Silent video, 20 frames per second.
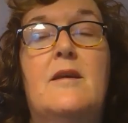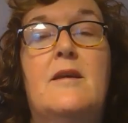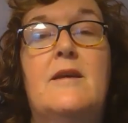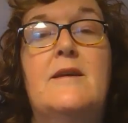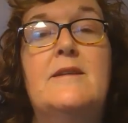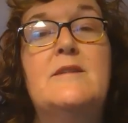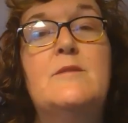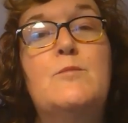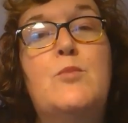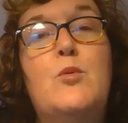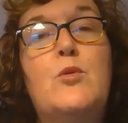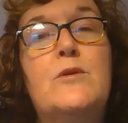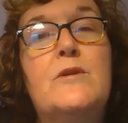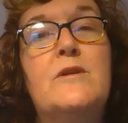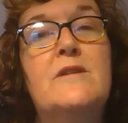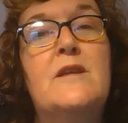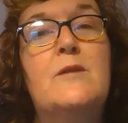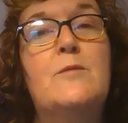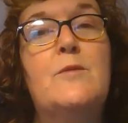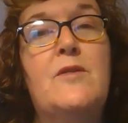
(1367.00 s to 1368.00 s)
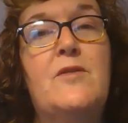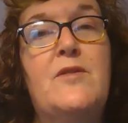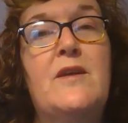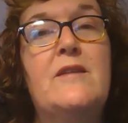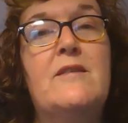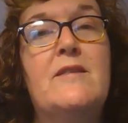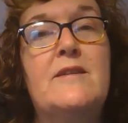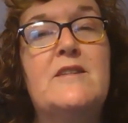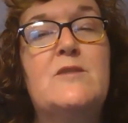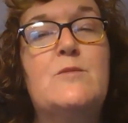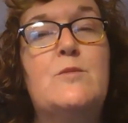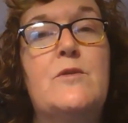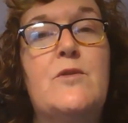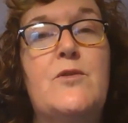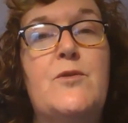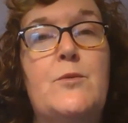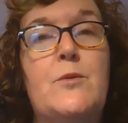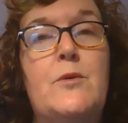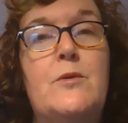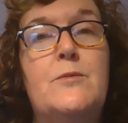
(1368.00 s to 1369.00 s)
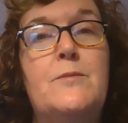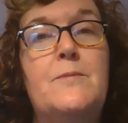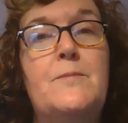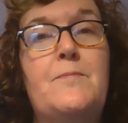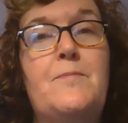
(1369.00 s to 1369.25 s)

It's important that we think this one through.